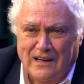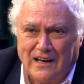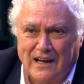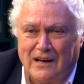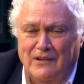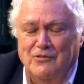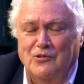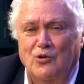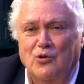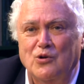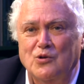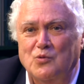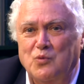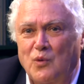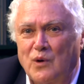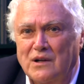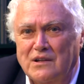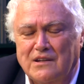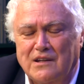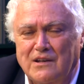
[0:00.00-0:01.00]
And of course,
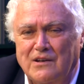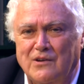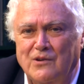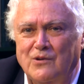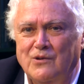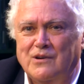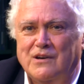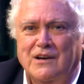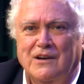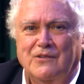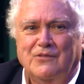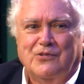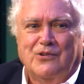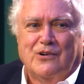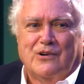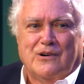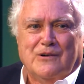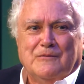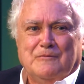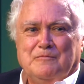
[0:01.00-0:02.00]
what to do
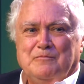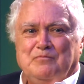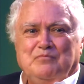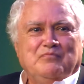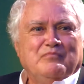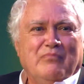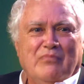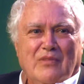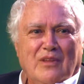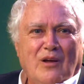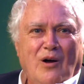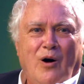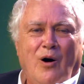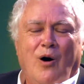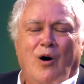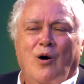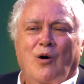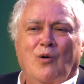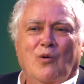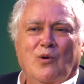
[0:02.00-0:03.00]
different
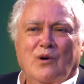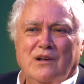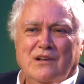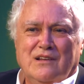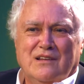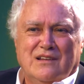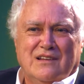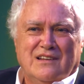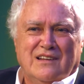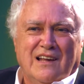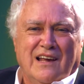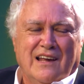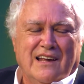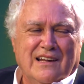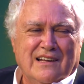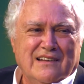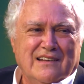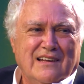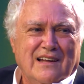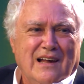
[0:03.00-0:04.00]
always
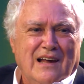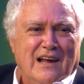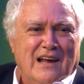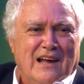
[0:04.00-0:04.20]
says